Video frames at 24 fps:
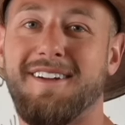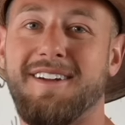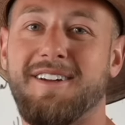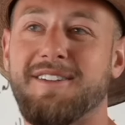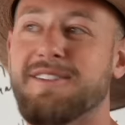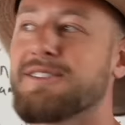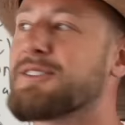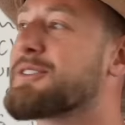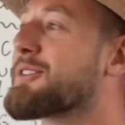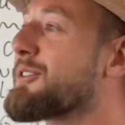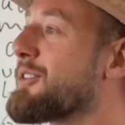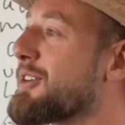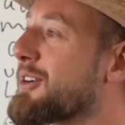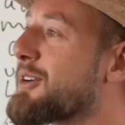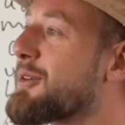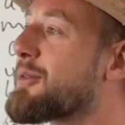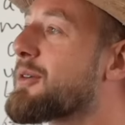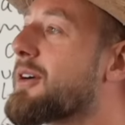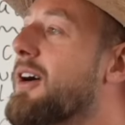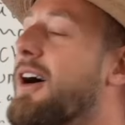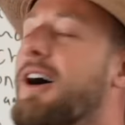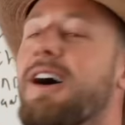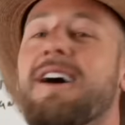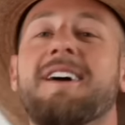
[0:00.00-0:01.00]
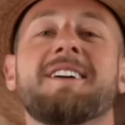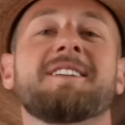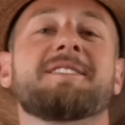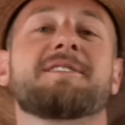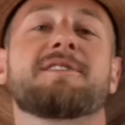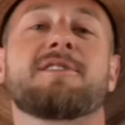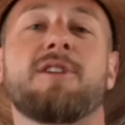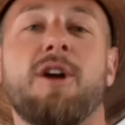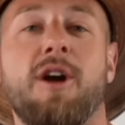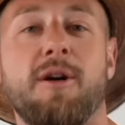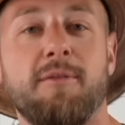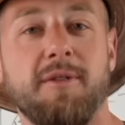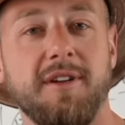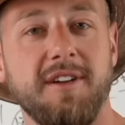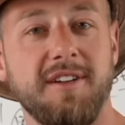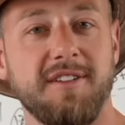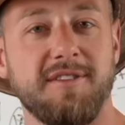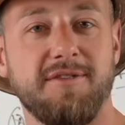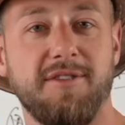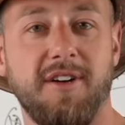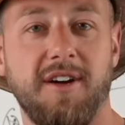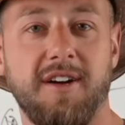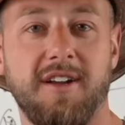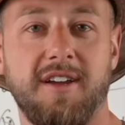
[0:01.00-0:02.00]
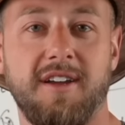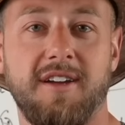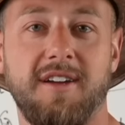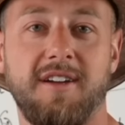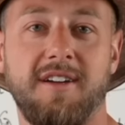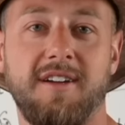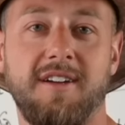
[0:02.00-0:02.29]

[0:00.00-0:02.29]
She's going to look at him, oh, he's charming, he's funny.